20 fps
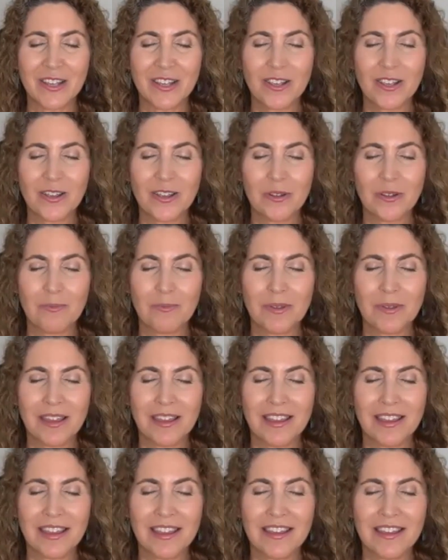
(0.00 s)
you'll
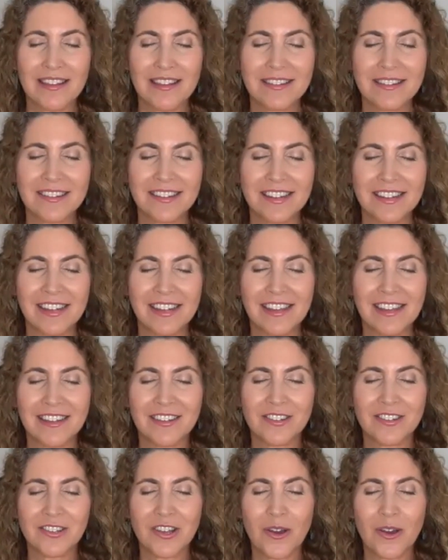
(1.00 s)
be easily
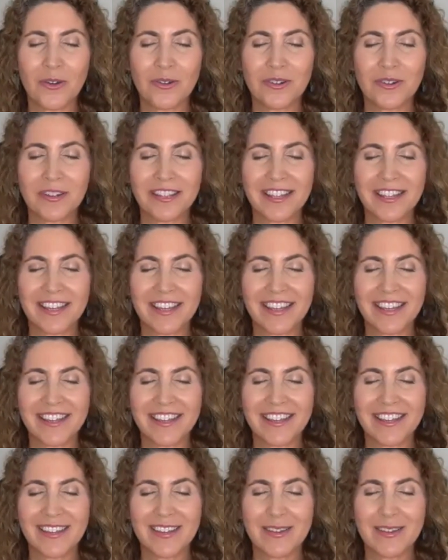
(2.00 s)
and
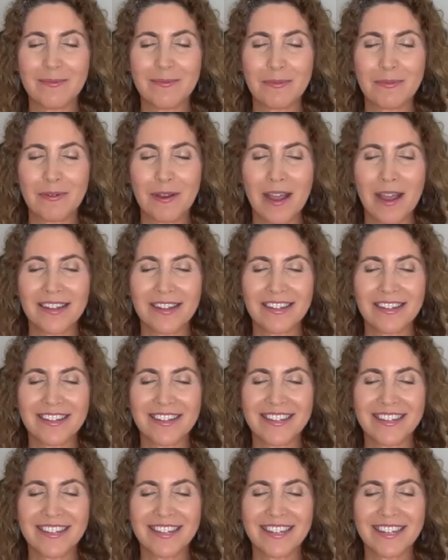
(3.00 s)
totally
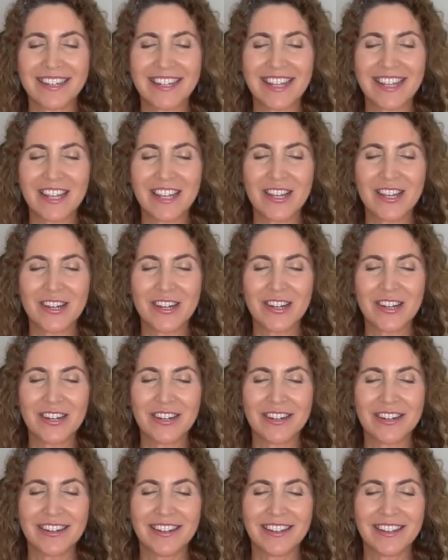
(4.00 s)
present and
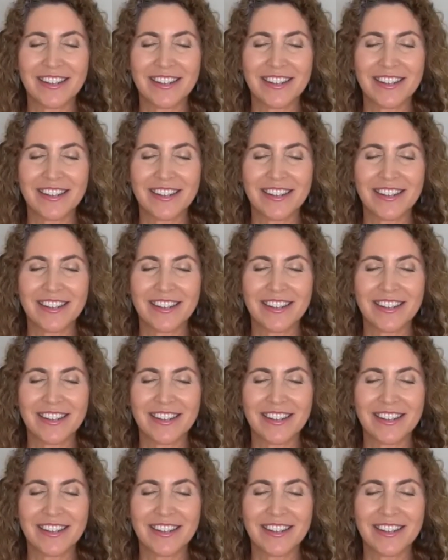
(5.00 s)
here.